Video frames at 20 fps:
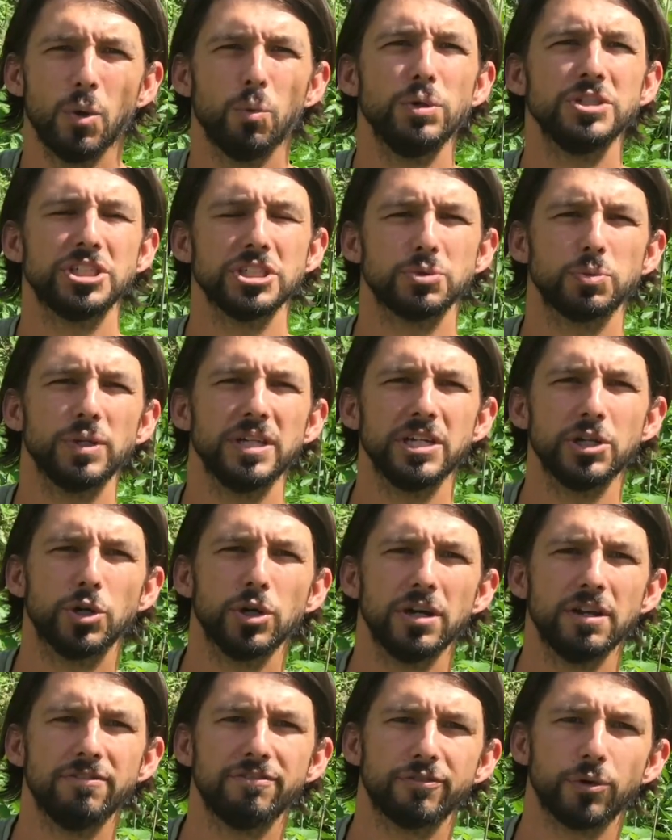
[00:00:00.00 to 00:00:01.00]
which is really
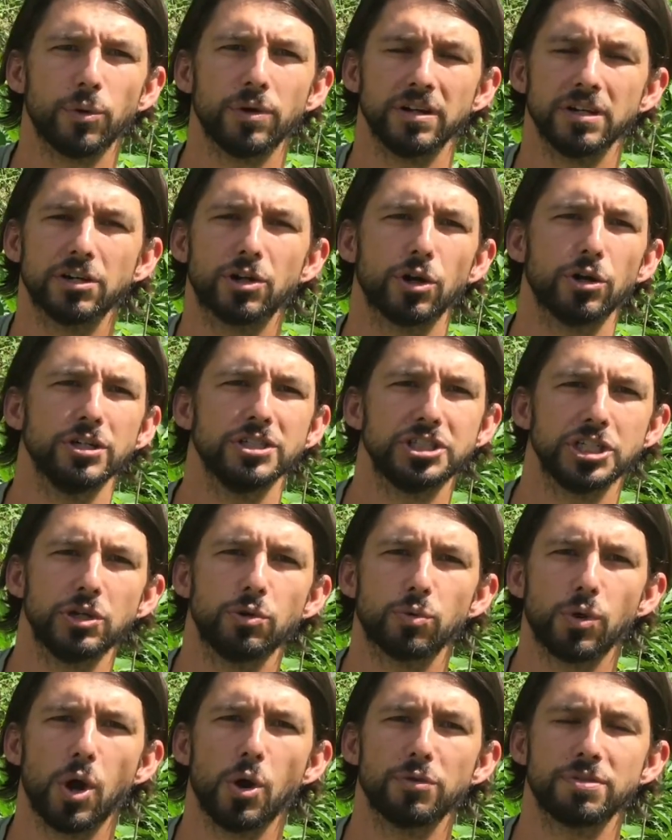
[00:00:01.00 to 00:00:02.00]
good for encouraging
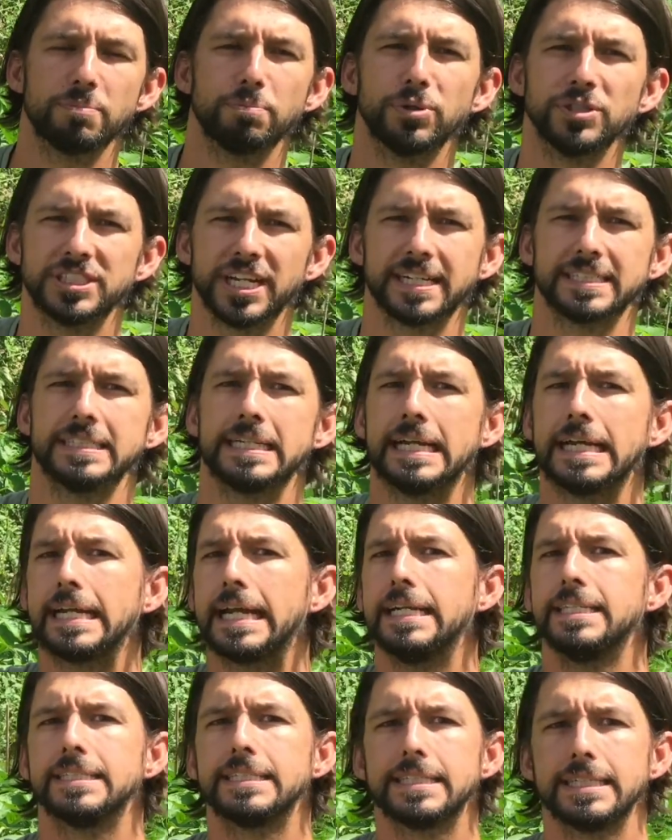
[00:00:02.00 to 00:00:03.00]
growth and protecting
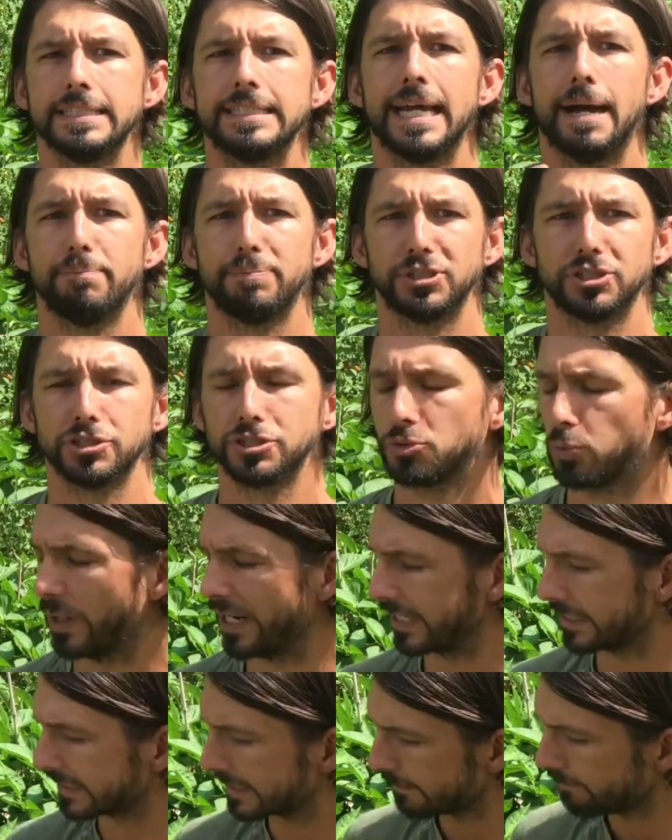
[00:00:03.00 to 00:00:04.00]
against temperature
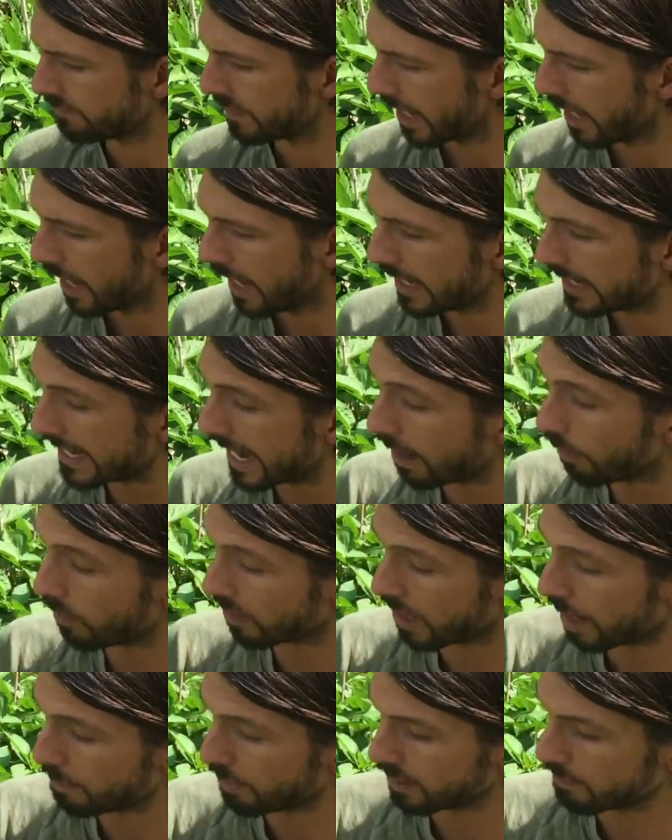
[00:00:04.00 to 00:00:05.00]
swings. Now, a
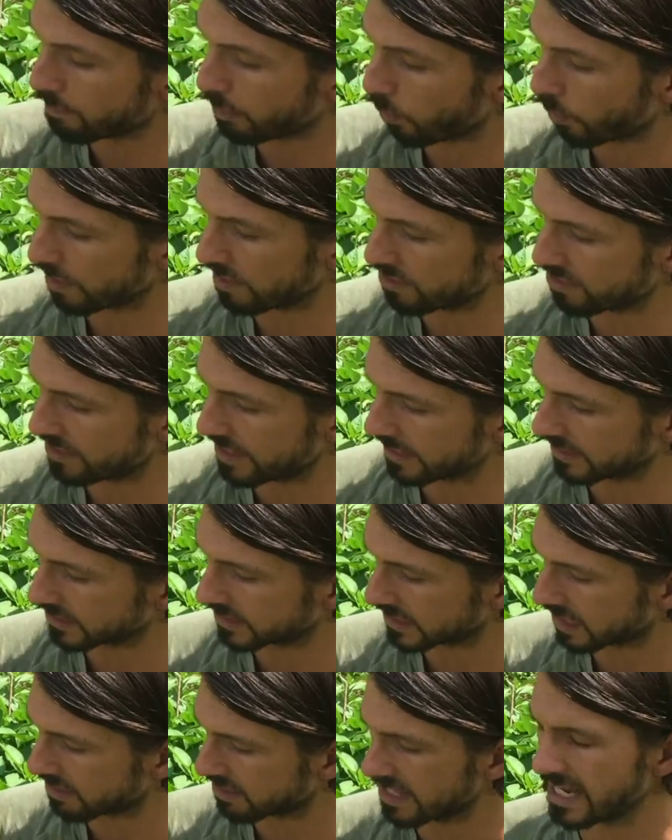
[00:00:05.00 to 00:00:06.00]
couple important things
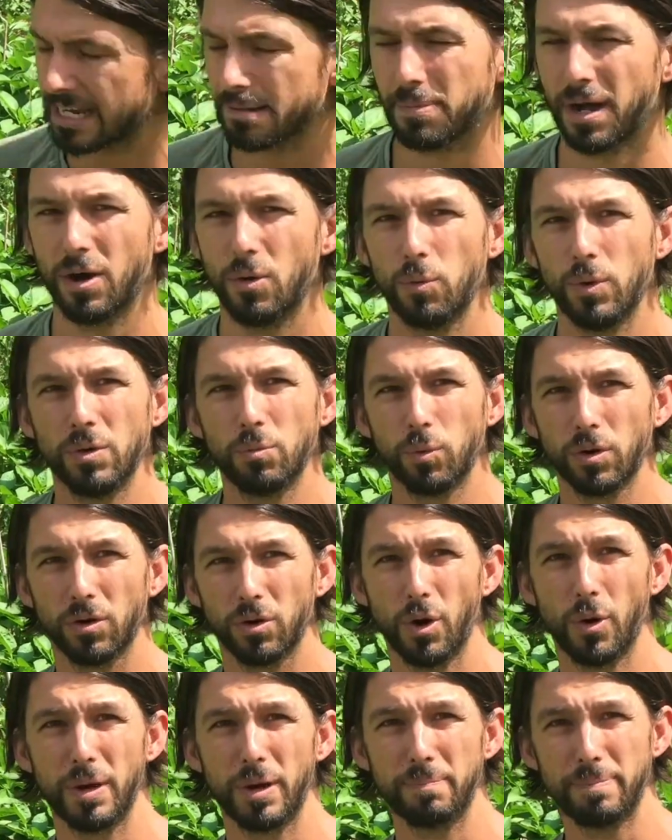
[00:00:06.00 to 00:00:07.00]
to think about when we're
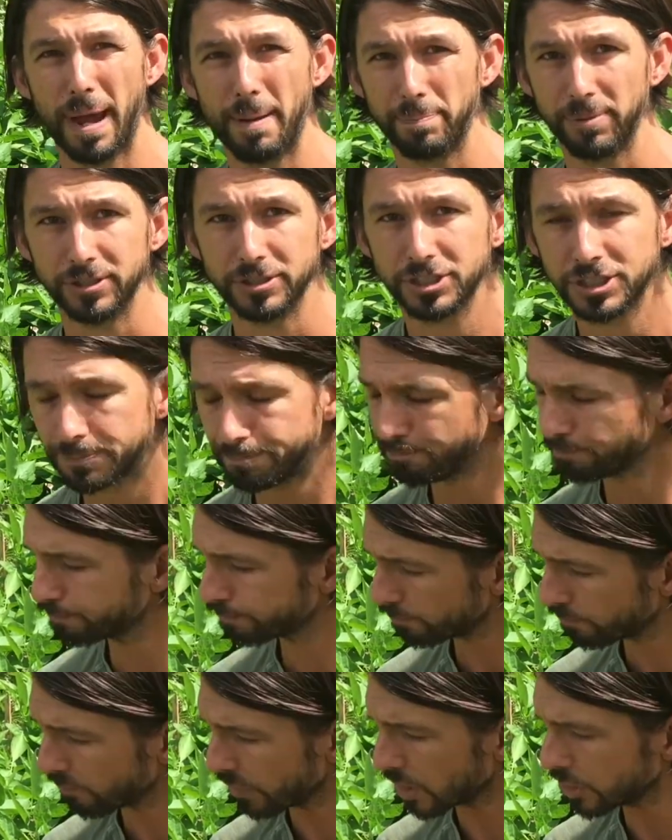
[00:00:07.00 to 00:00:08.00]
growing peppers.
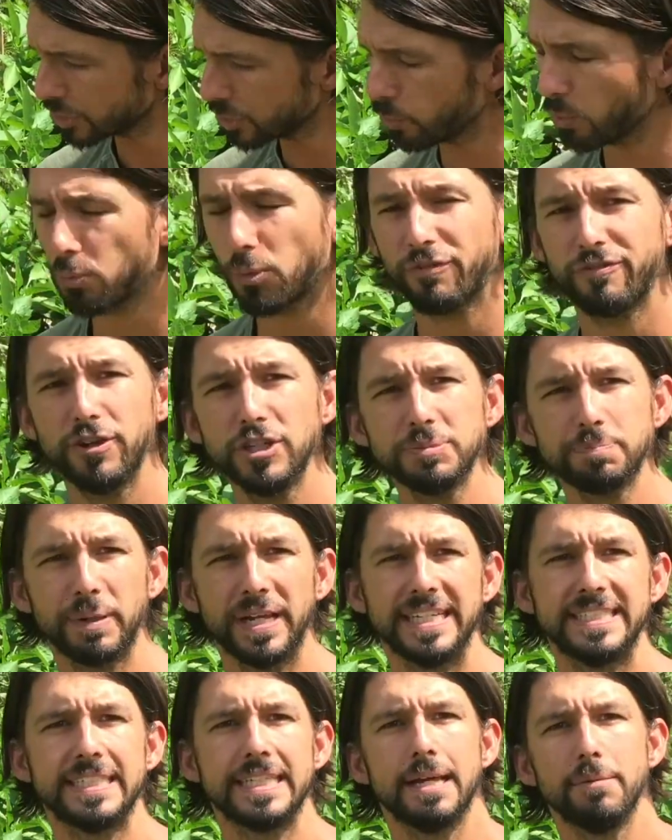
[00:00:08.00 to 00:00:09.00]
So when we're first
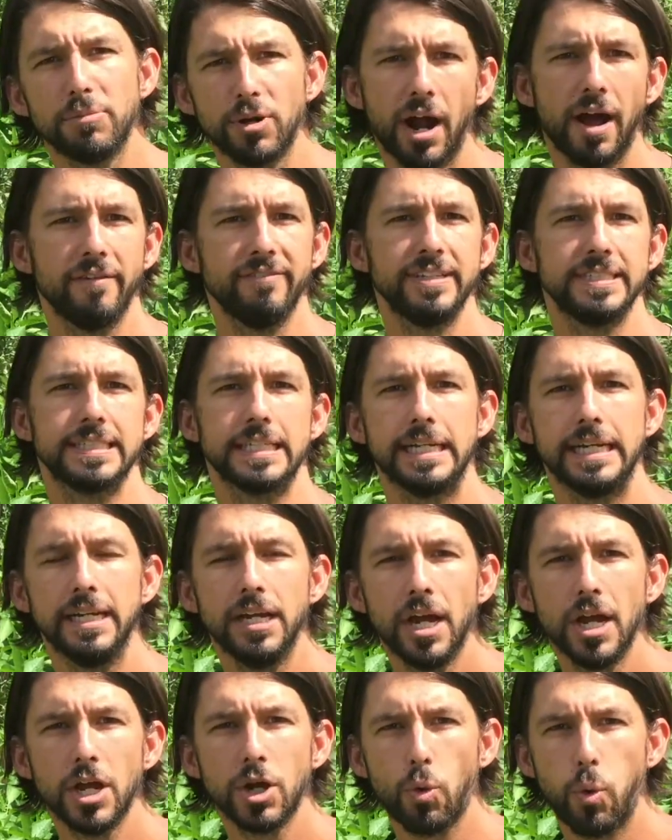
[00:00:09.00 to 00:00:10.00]
planting them, we're obviously
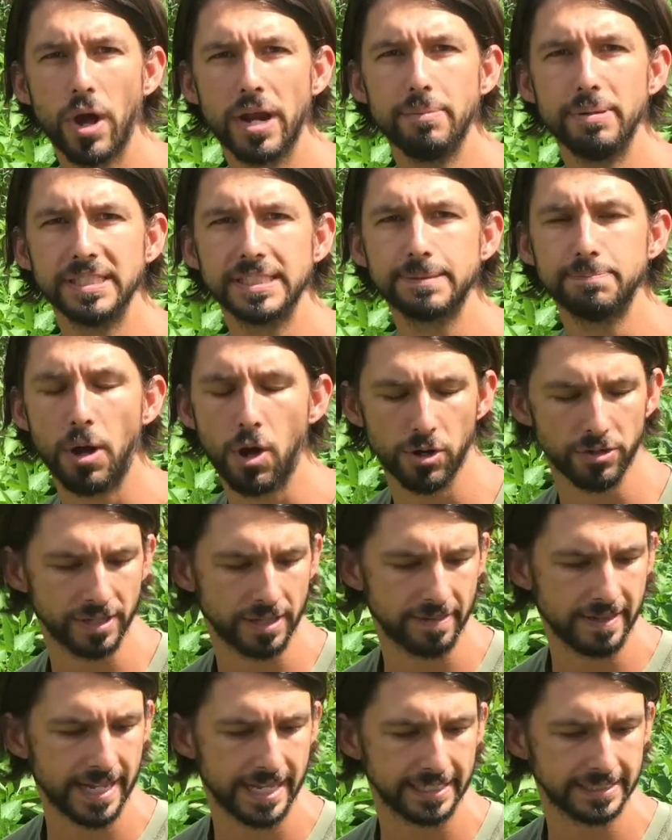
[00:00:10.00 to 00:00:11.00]
quite a bit smaller
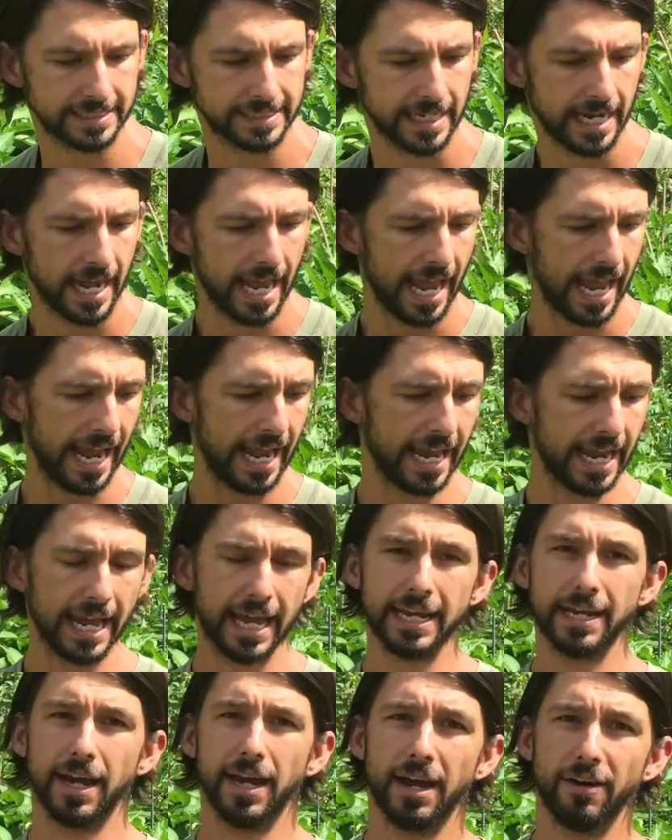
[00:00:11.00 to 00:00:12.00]
than this.
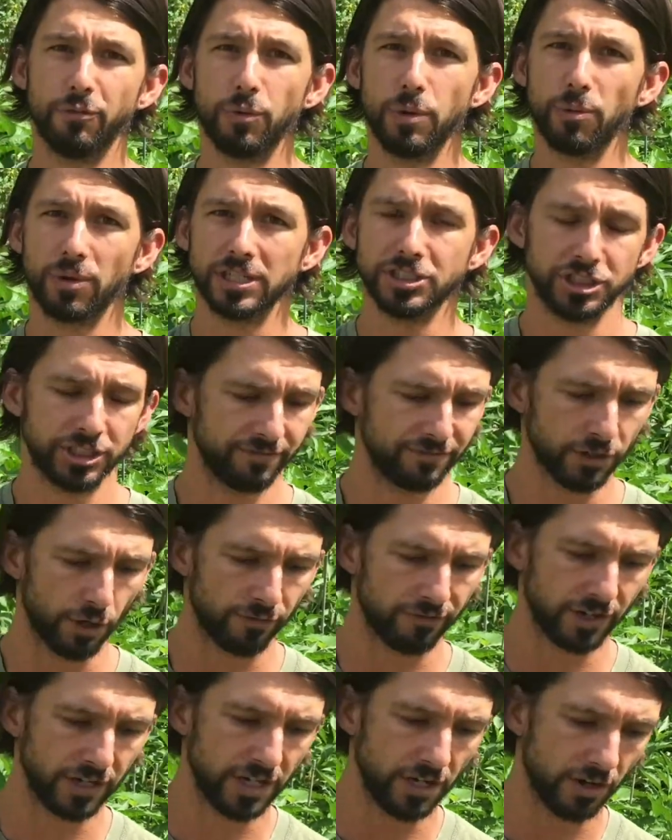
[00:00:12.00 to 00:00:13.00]
And if we want to shift
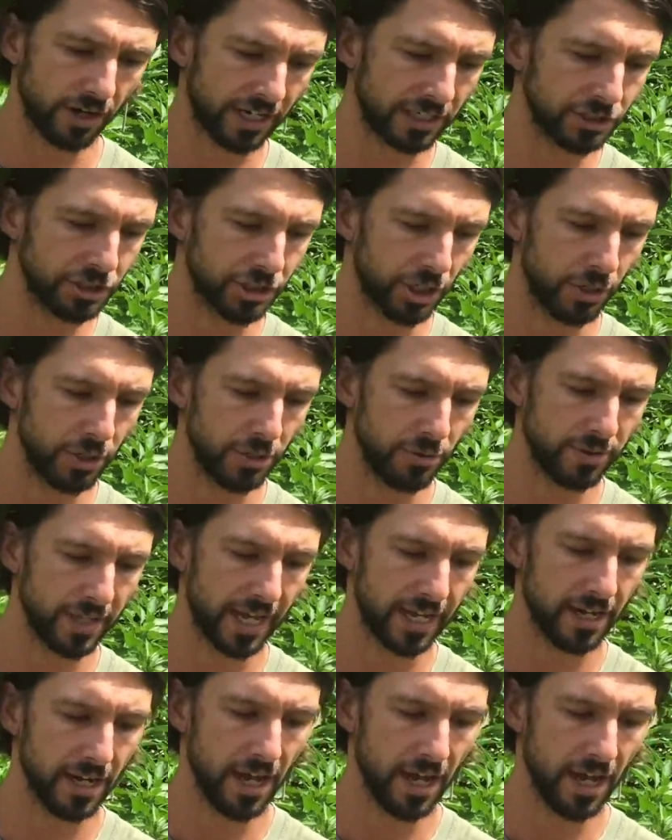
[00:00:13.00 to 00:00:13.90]
over here, I can show you that